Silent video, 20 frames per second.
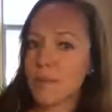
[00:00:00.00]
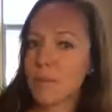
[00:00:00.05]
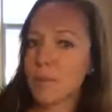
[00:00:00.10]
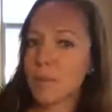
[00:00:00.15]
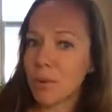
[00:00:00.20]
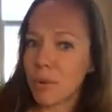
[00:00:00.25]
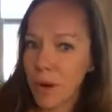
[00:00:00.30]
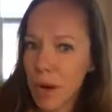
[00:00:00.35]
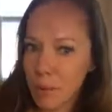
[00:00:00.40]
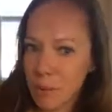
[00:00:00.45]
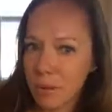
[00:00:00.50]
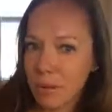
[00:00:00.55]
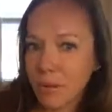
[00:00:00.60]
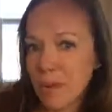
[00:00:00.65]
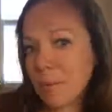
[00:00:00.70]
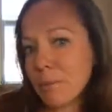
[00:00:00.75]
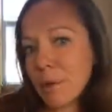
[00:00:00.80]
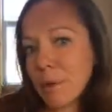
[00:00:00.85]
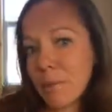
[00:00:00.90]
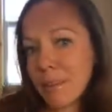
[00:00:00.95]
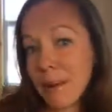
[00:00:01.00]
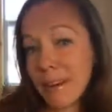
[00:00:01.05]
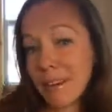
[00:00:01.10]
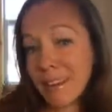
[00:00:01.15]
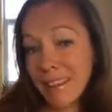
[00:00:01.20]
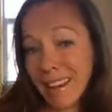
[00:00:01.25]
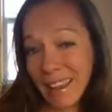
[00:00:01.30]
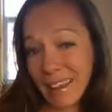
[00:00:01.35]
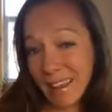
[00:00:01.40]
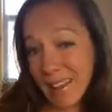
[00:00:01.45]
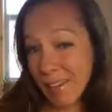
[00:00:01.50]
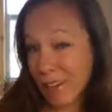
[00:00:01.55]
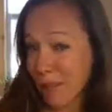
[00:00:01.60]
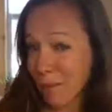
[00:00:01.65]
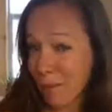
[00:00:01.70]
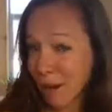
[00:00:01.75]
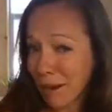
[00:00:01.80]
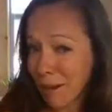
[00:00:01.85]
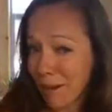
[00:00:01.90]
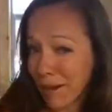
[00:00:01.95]
properly prepared like I like my
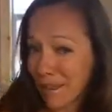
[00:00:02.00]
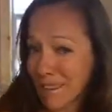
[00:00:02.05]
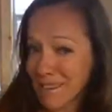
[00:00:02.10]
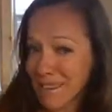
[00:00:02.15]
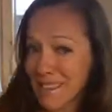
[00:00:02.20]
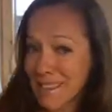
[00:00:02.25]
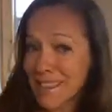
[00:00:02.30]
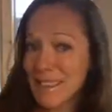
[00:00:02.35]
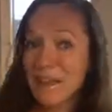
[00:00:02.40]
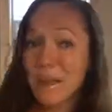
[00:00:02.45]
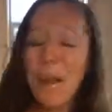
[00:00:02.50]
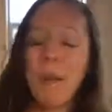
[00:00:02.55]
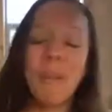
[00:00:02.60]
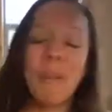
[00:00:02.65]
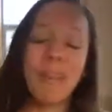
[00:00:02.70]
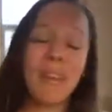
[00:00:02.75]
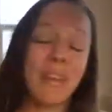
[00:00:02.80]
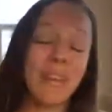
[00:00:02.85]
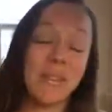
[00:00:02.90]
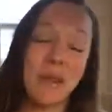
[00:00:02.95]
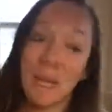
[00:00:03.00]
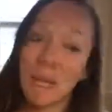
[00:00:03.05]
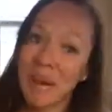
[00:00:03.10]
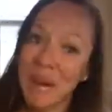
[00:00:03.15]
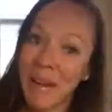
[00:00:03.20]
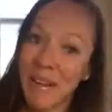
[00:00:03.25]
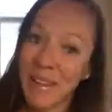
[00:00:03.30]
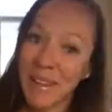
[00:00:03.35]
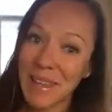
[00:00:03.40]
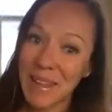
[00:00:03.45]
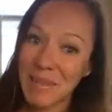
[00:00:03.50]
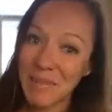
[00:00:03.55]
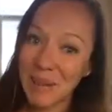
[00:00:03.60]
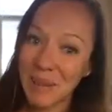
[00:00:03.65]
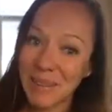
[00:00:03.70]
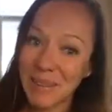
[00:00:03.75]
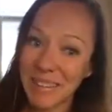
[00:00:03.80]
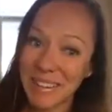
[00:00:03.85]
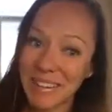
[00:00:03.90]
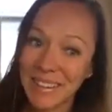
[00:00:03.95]
grains, but that's how we call it Keeping It
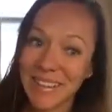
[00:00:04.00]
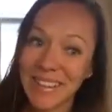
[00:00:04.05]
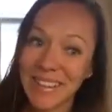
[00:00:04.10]
Real.